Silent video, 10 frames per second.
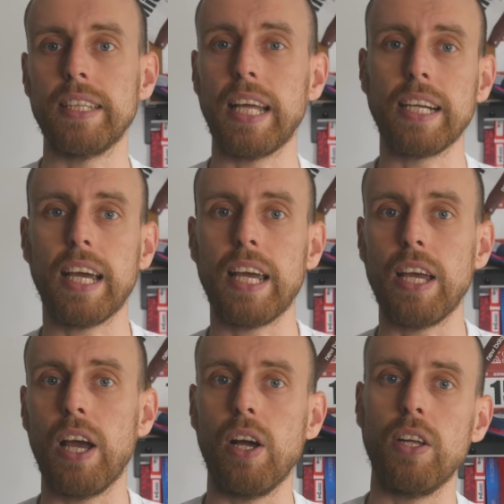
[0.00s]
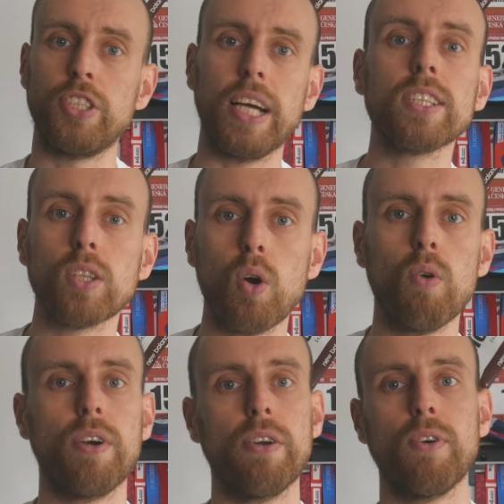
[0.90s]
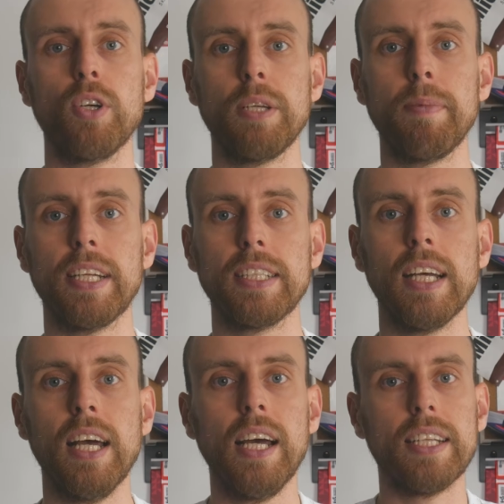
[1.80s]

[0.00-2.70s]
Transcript: 10k just over 40 minutes,